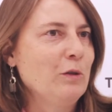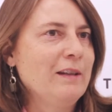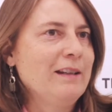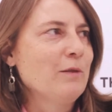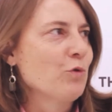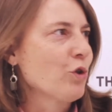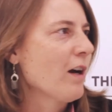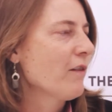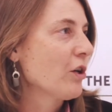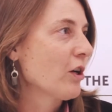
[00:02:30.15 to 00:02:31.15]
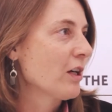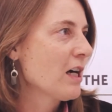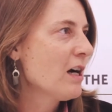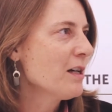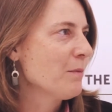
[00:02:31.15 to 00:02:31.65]
the driving our
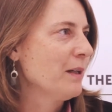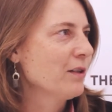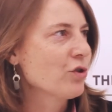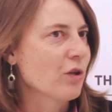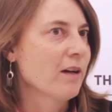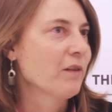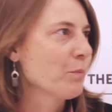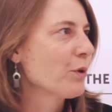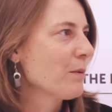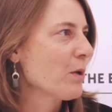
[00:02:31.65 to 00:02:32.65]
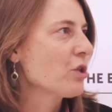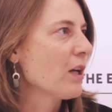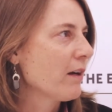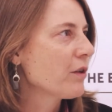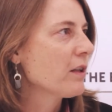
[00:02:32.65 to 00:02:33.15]
economy, it's driving pretty much
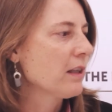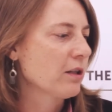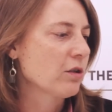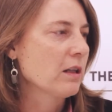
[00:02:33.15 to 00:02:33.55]
everything.